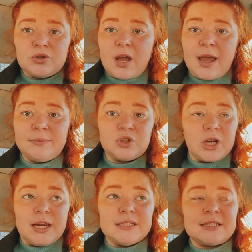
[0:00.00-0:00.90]
I'm
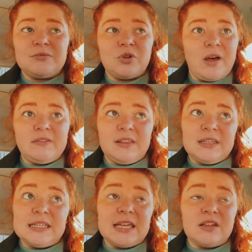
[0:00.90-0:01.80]
drained, don't have anything
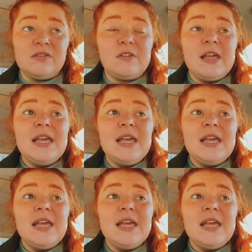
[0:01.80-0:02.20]
to give.